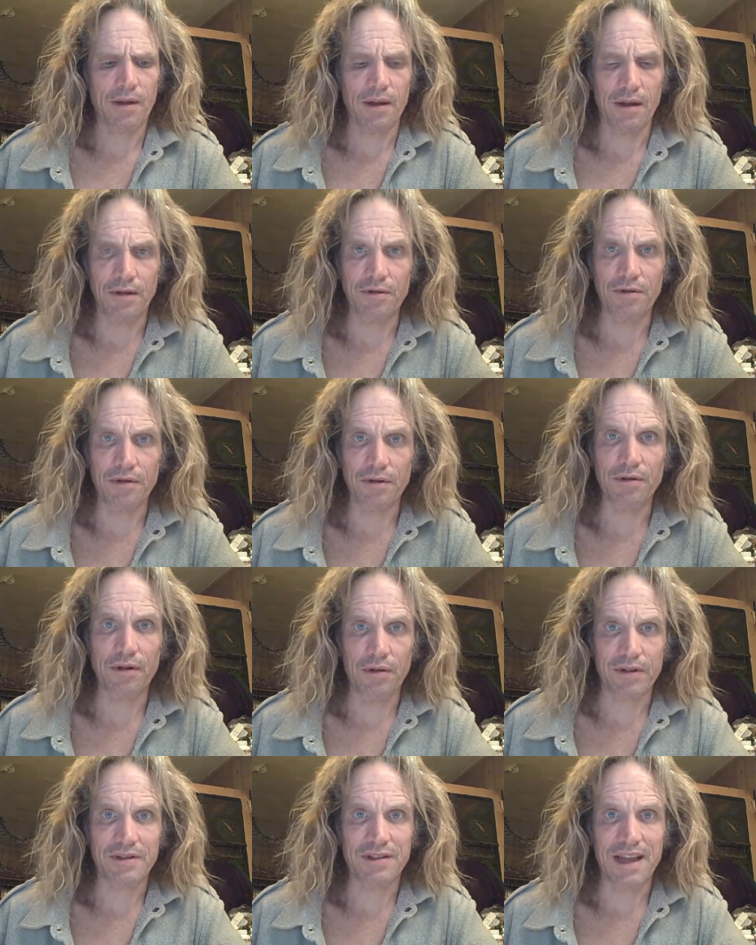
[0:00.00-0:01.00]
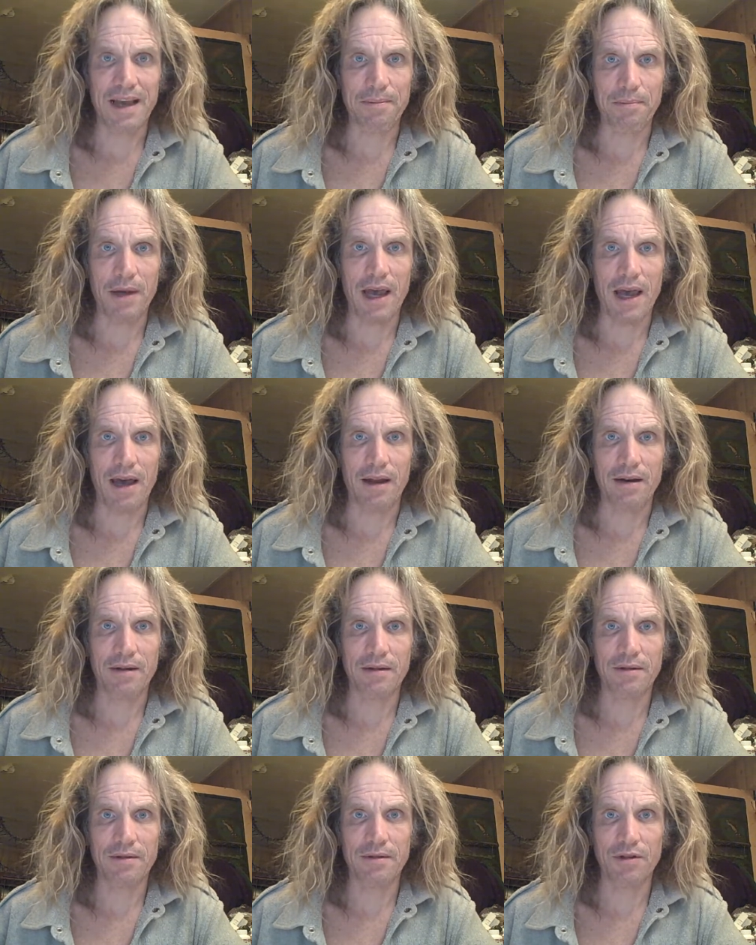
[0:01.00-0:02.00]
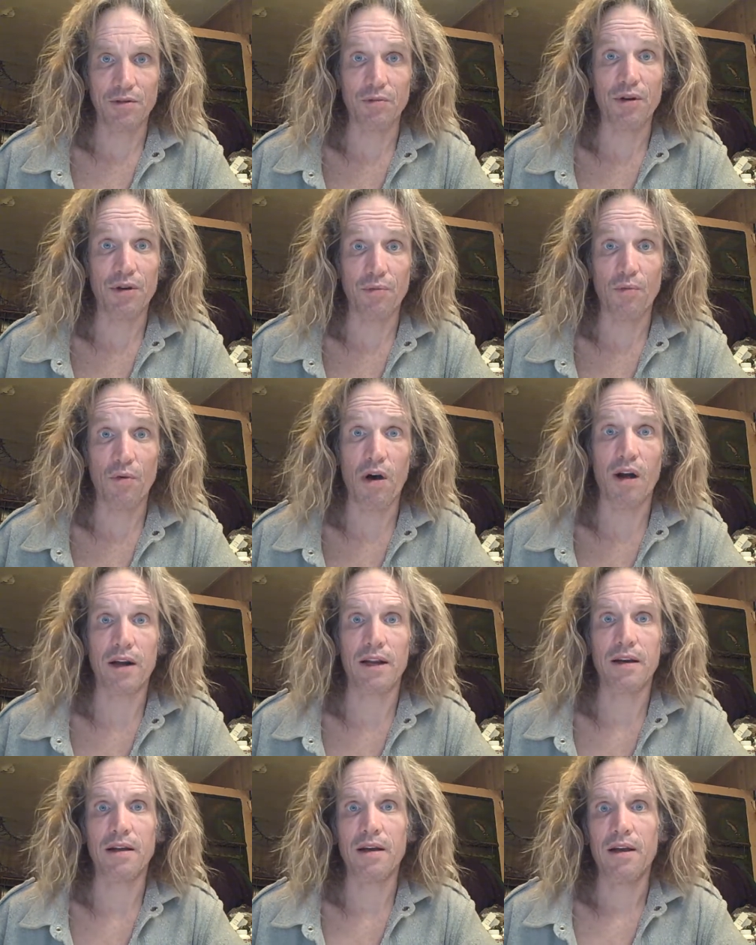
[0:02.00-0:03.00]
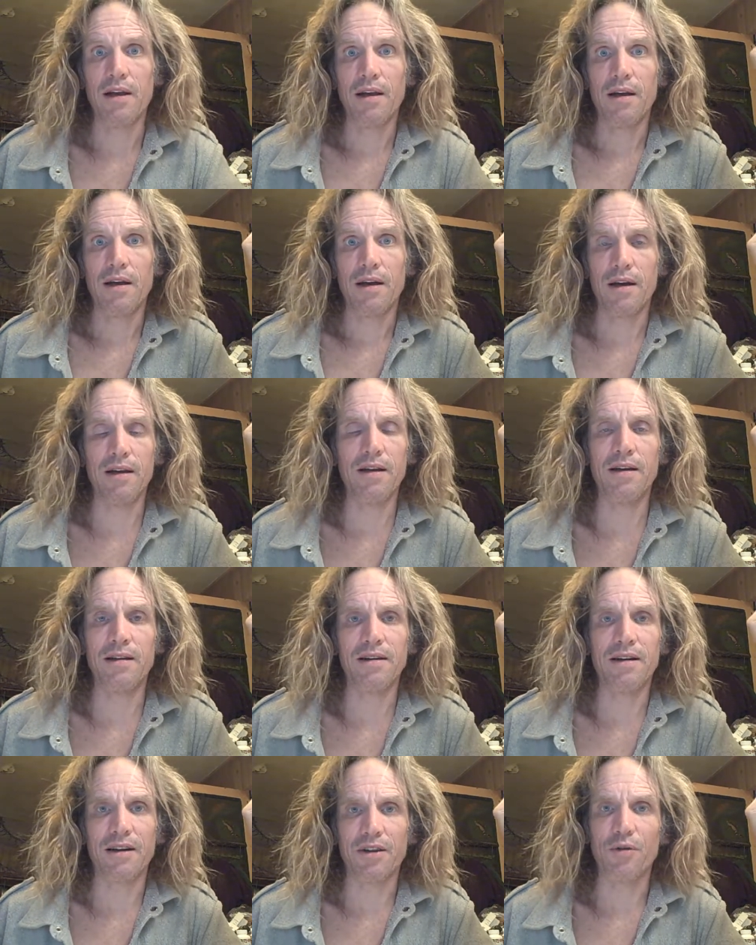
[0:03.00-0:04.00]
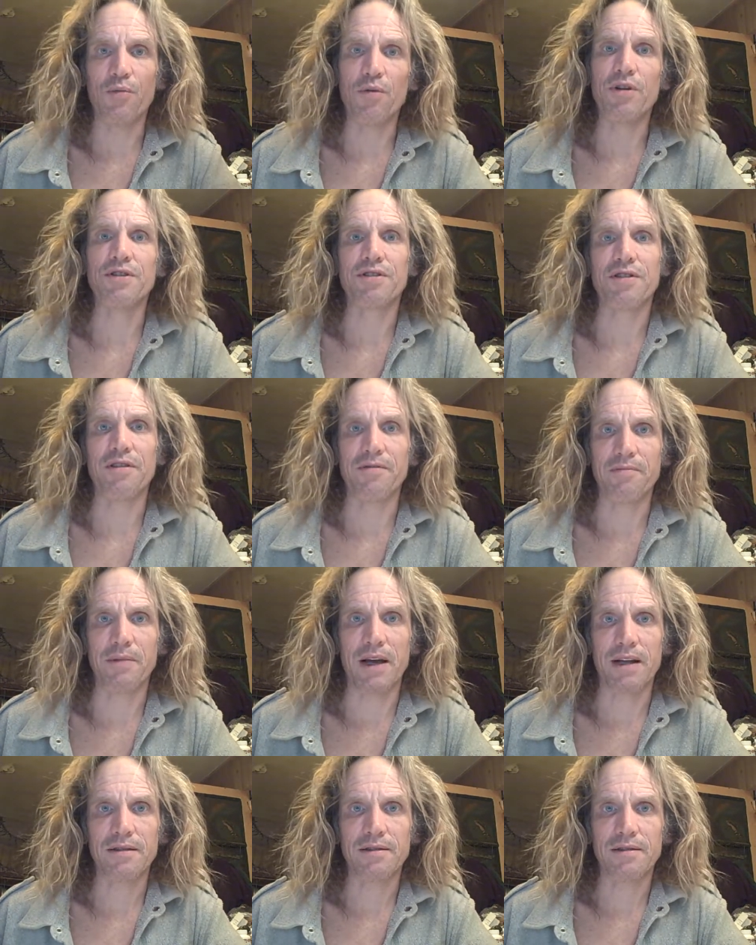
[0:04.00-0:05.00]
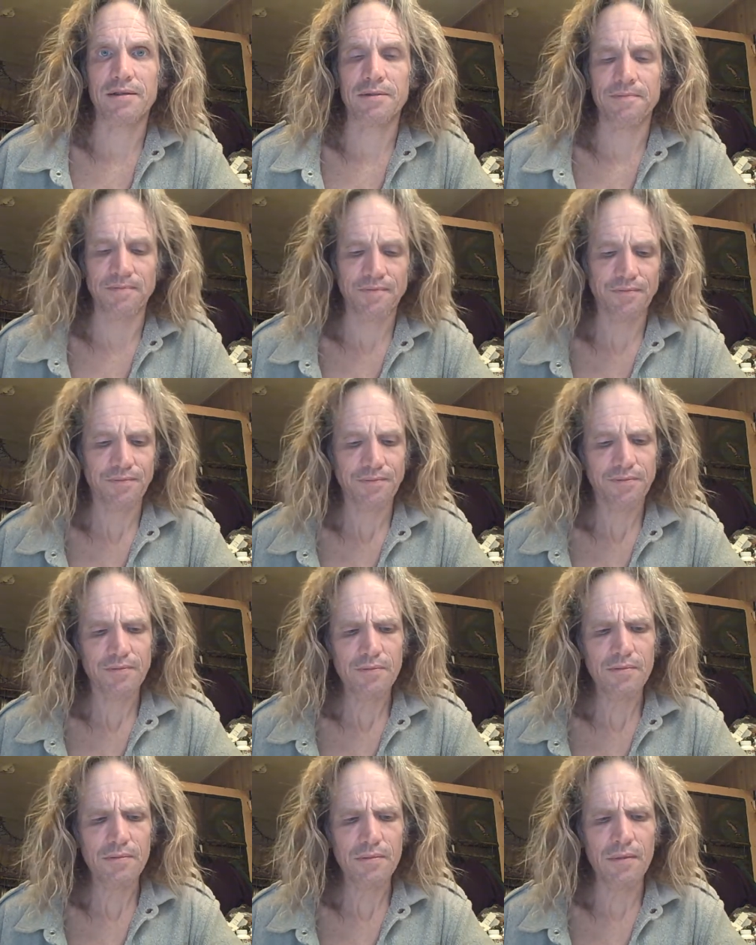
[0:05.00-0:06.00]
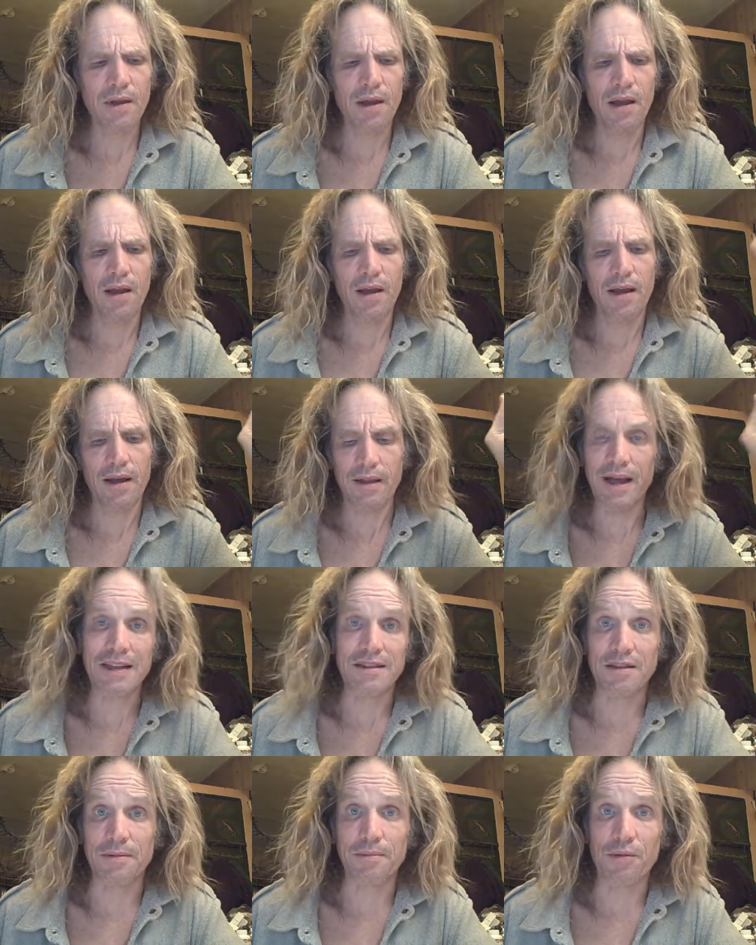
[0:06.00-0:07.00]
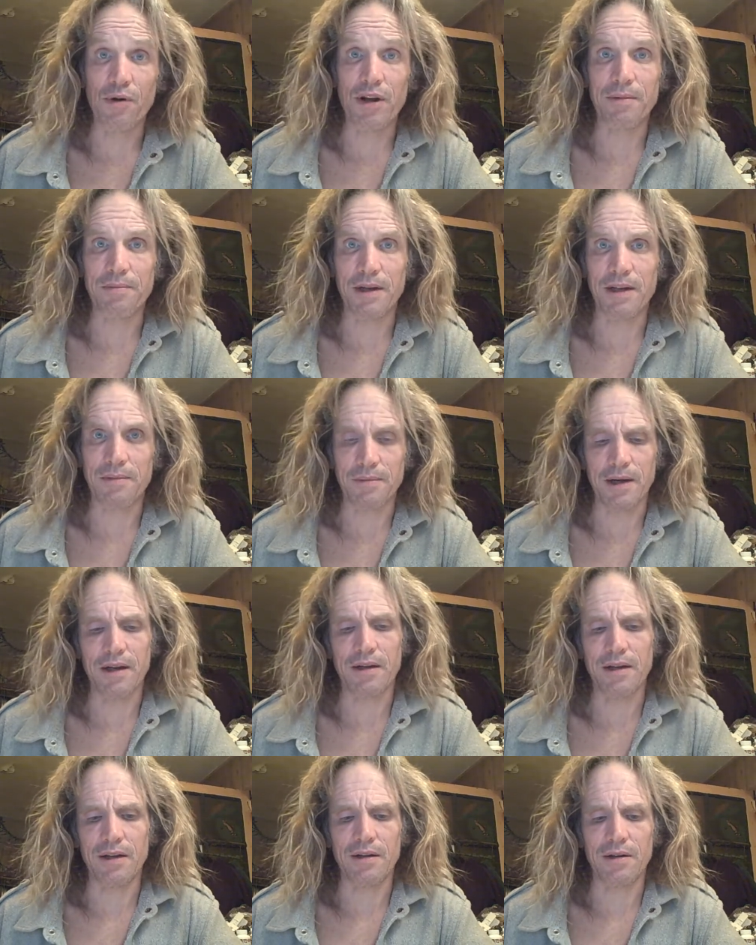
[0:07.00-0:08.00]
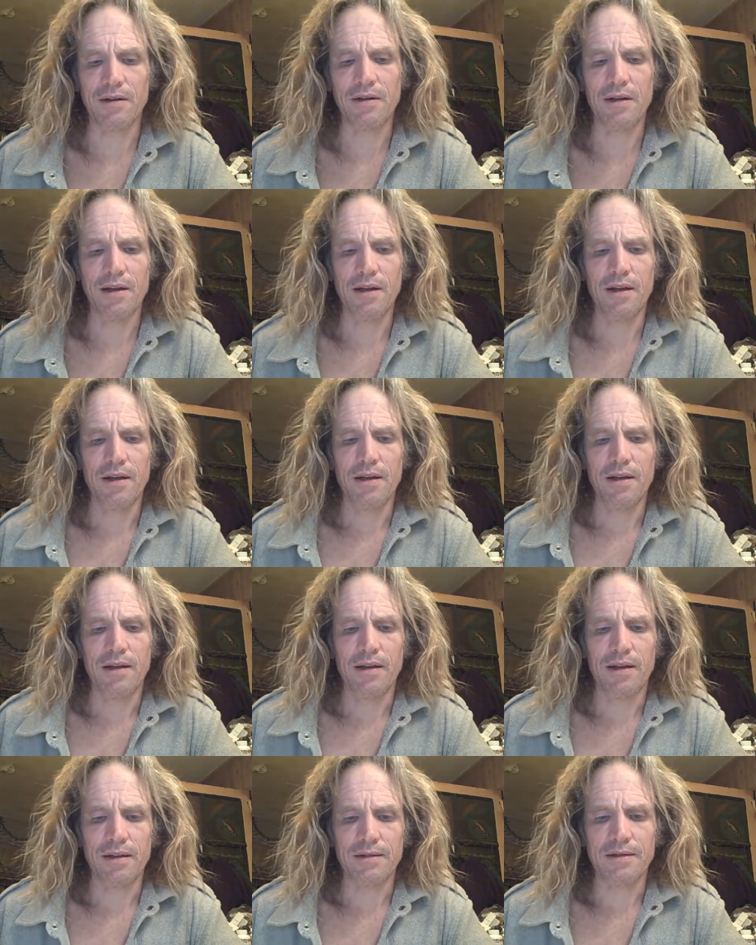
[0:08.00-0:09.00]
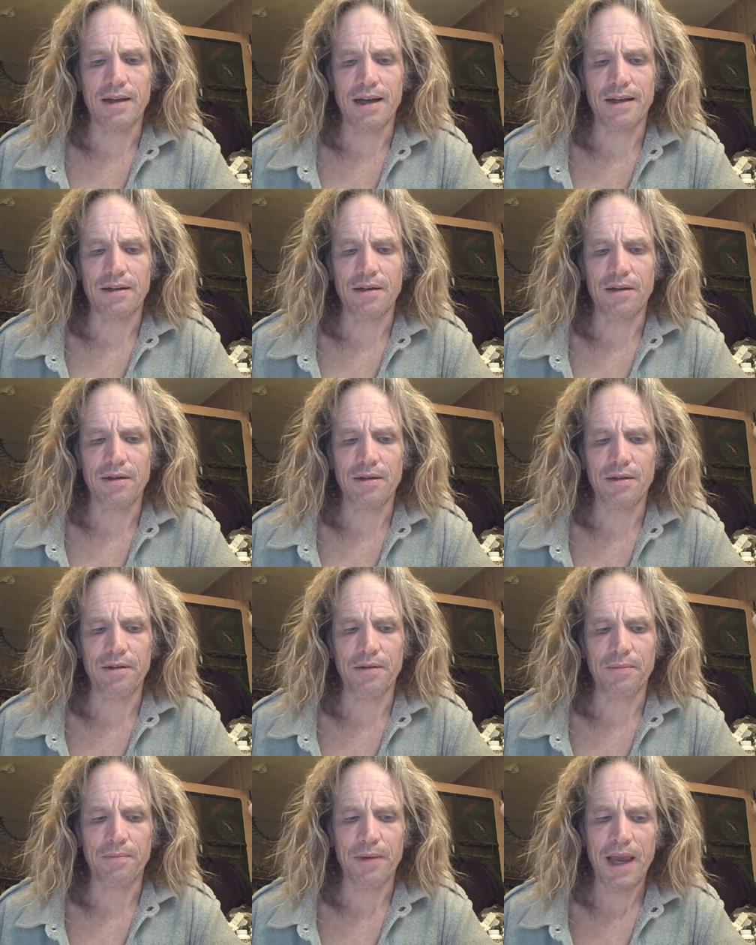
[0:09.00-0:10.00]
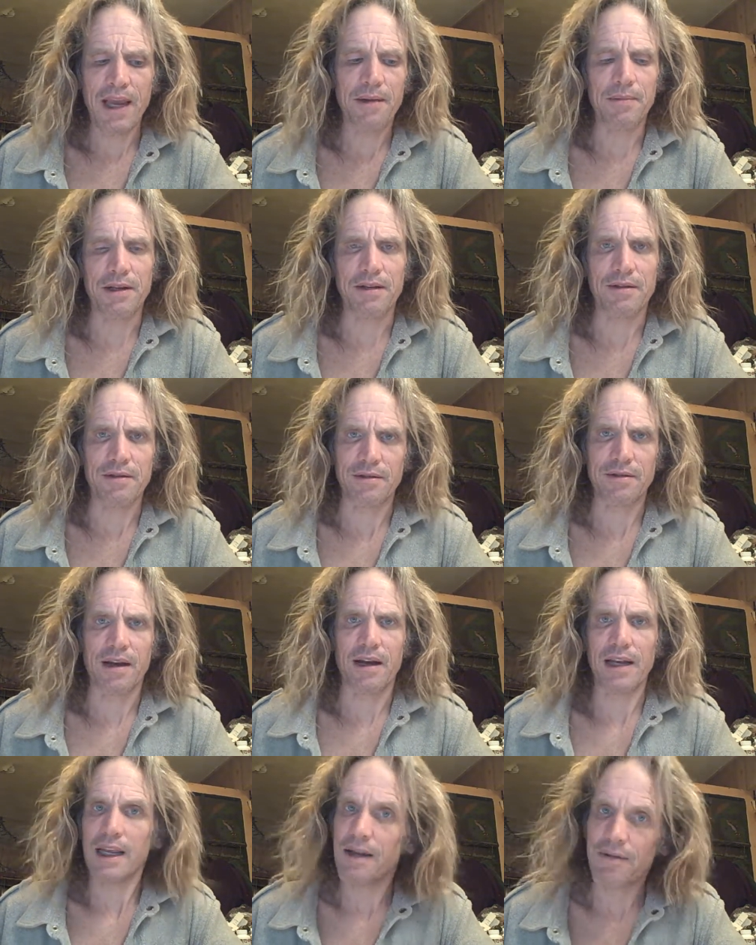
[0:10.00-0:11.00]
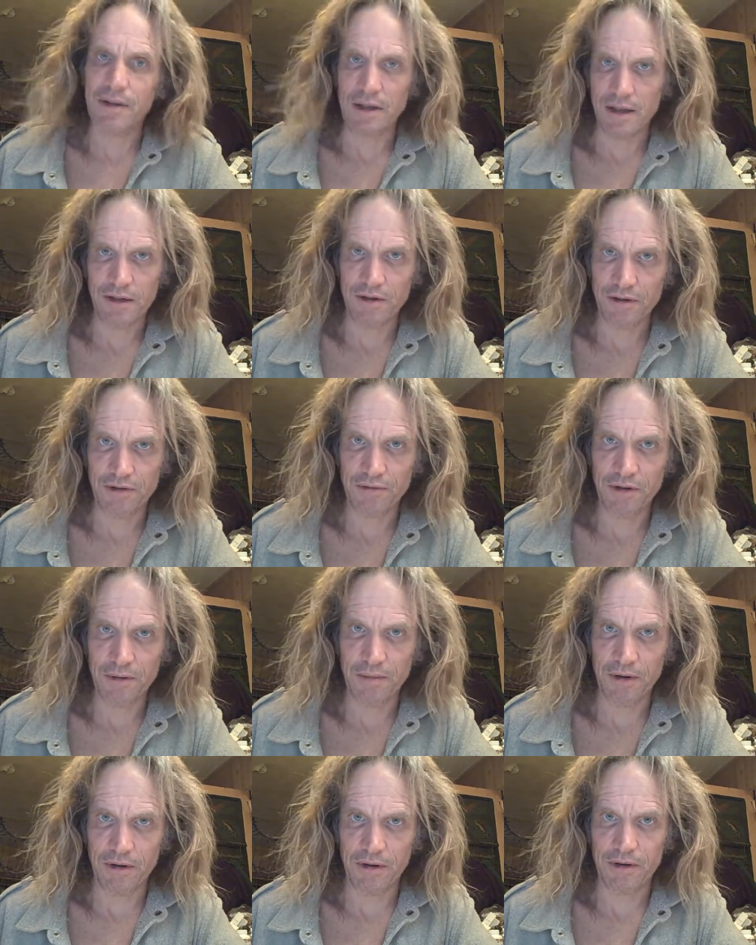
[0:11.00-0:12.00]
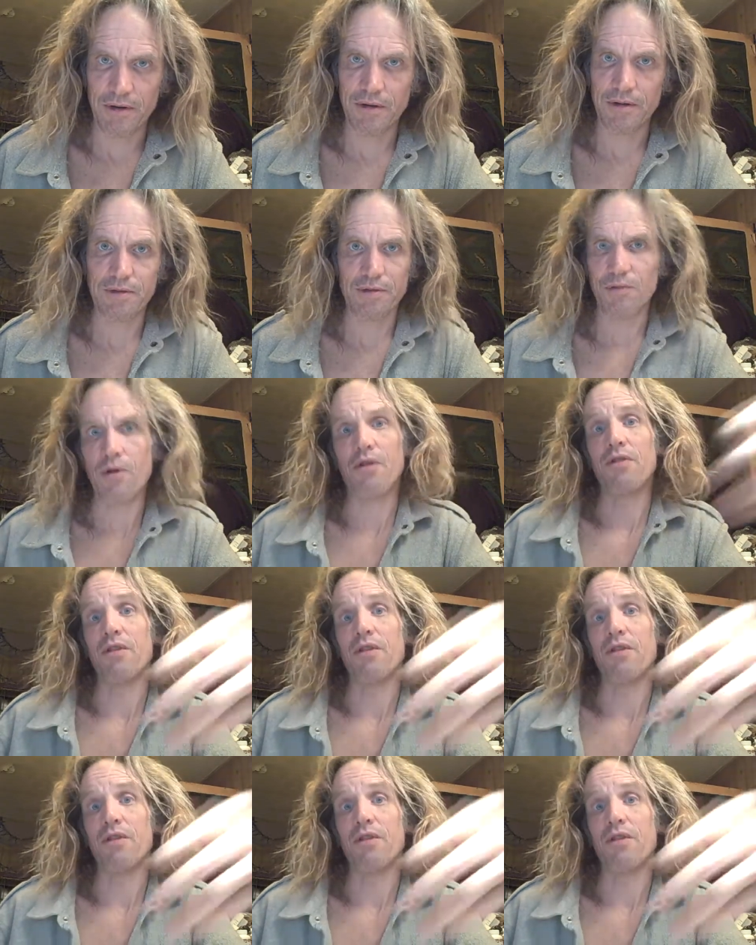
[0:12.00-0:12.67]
And you know it's that bad. You wouldn't want it on the worst of bets. And that's the point being made here, is that the payment is not evenly distributed to all